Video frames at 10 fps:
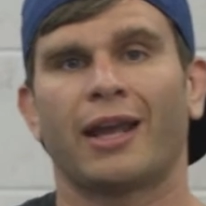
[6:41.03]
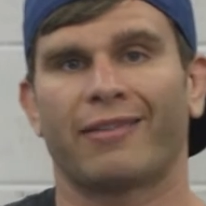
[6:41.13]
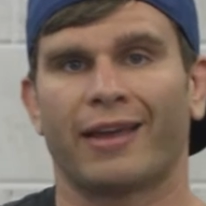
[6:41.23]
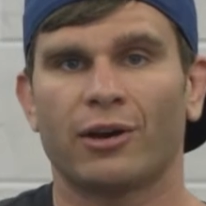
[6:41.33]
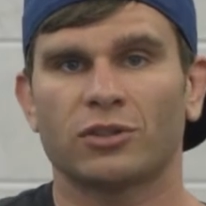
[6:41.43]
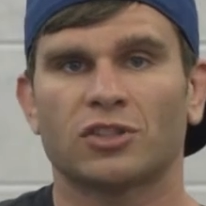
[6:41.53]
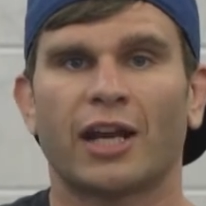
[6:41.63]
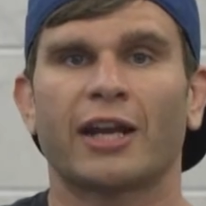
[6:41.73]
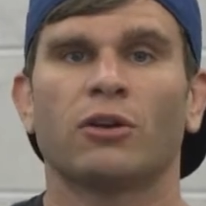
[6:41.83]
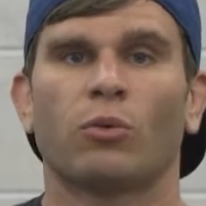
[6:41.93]
and the
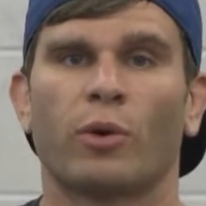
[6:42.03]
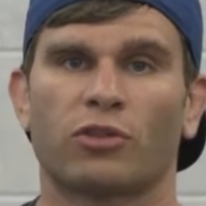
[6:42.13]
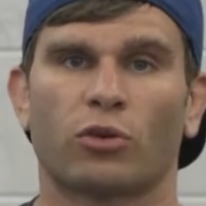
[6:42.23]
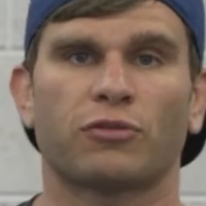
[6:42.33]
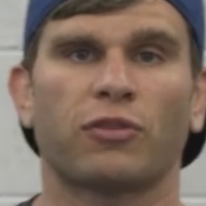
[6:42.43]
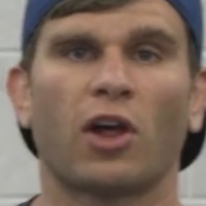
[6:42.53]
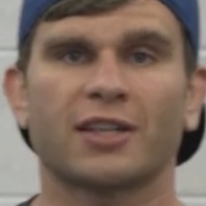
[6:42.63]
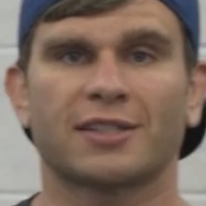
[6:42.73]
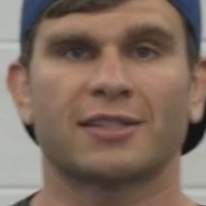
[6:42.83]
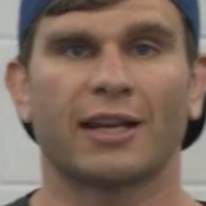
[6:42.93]
outside with those
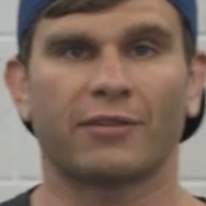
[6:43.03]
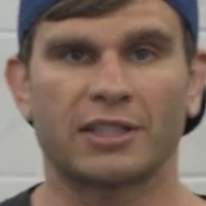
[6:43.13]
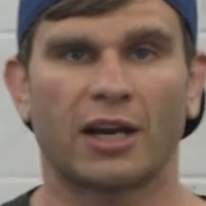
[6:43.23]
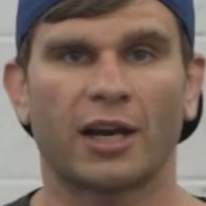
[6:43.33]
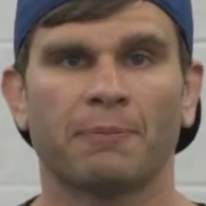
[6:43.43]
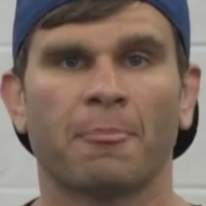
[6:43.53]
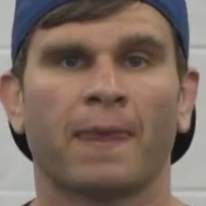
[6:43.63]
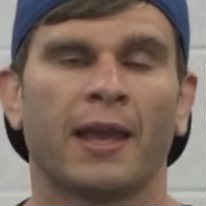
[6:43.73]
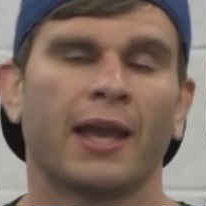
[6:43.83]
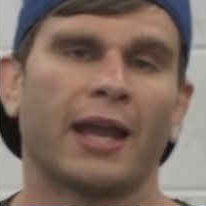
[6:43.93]
flosses every time.
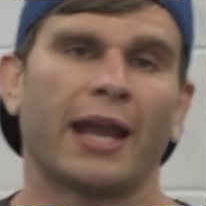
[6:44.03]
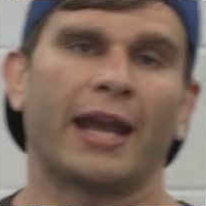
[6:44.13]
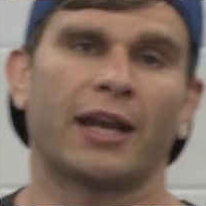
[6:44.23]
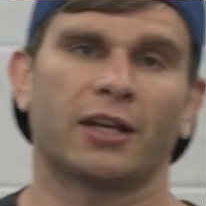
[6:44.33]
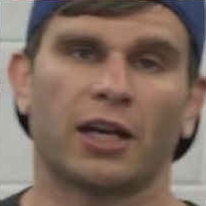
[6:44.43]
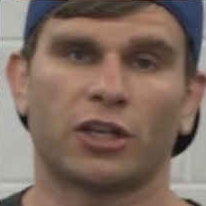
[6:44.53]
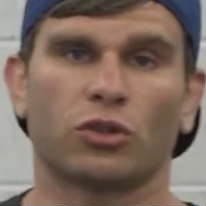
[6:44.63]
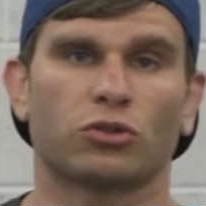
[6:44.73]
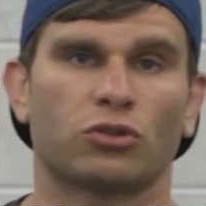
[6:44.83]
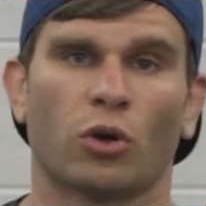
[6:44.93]
And uh,
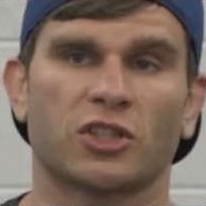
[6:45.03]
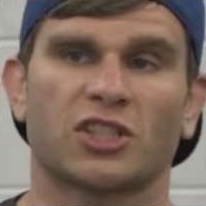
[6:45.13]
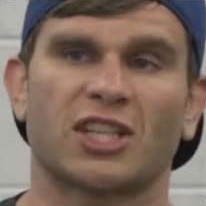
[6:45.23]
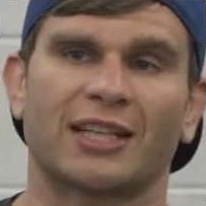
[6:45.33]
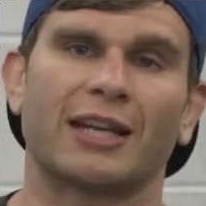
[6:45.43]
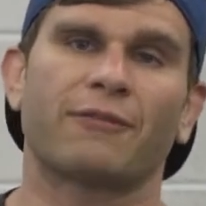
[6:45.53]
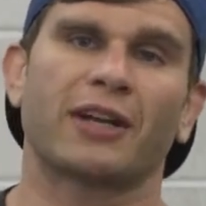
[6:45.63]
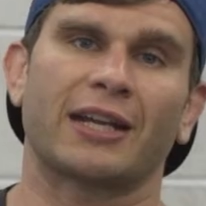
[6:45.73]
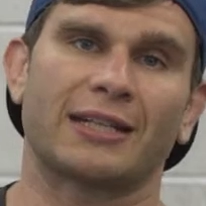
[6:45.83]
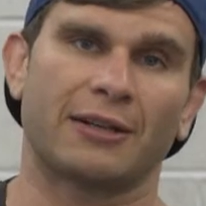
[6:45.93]
you'll notice a
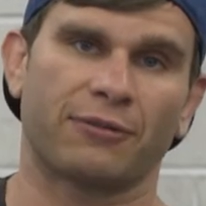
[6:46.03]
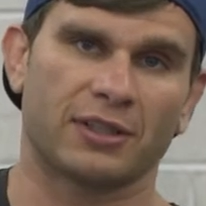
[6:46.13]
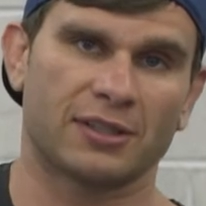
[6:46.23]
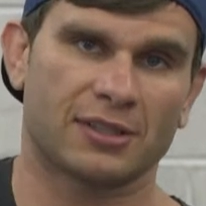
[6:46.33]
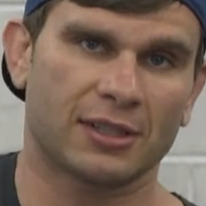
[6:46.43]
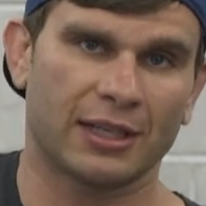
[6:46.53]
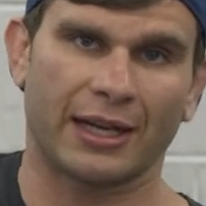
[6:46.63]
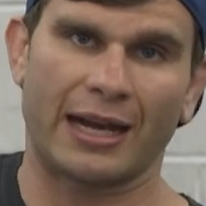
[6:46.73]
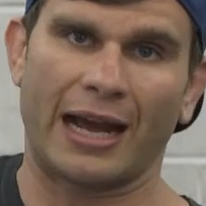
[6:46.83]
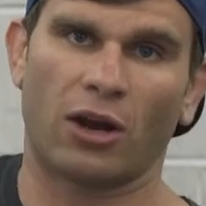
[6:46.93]
significant difference
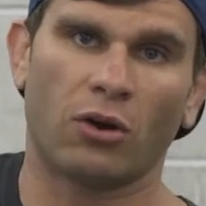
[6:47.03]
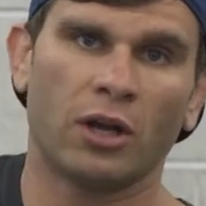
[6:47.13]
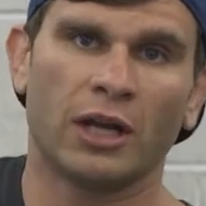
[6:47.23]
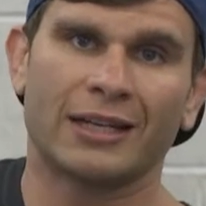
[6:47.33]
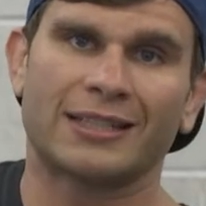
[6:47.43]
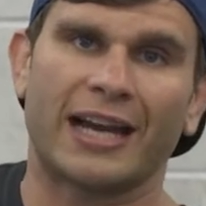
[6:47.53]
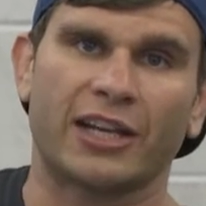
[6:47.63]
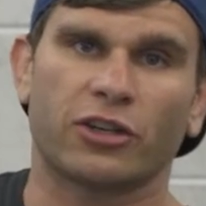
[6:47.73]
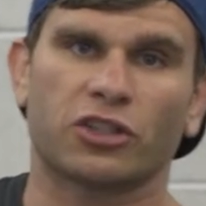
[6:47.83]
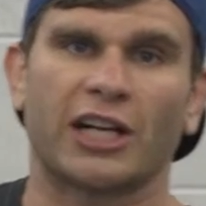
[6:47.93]
in how
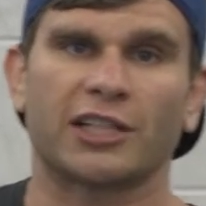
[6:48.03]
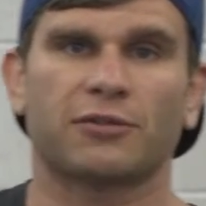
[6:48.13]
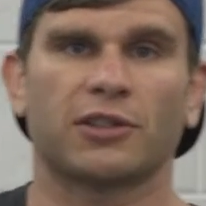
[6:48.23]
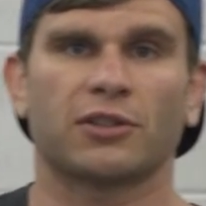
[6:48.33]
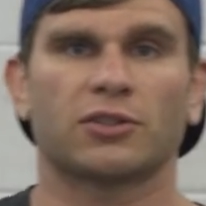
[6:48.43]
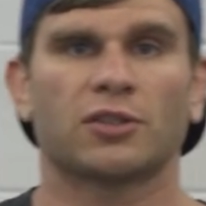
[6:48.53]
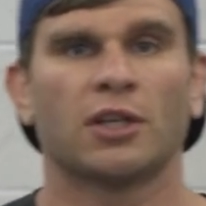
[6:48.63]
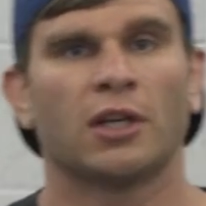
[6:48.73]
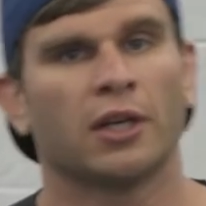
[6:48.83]
tight your chest feels.